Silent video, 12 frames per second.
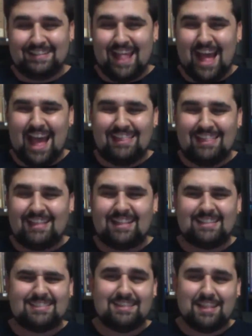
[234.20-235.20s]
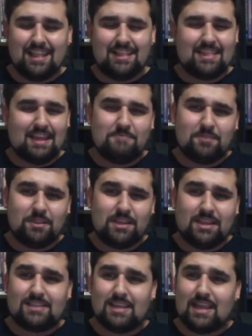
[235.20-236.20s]
I think that really
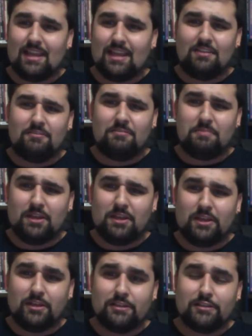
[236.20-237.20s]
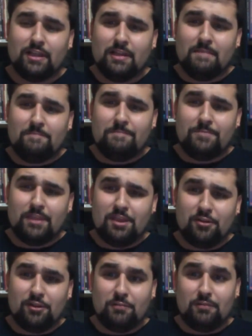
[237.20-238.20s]
is a negative, because the
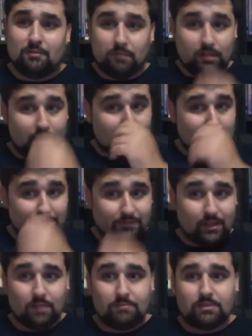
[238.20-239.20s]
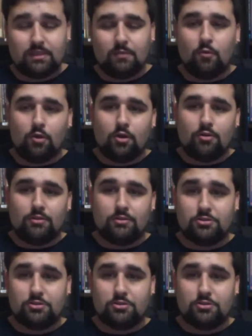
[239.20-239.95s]
only one that really got developed were the 2